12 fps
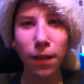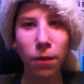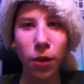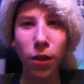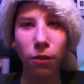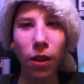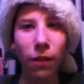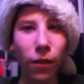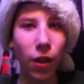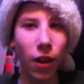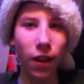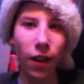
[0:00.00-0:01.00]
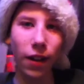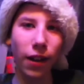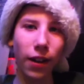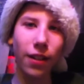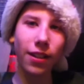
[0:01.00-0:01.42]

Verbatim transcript: Most of you haven't caught on yet.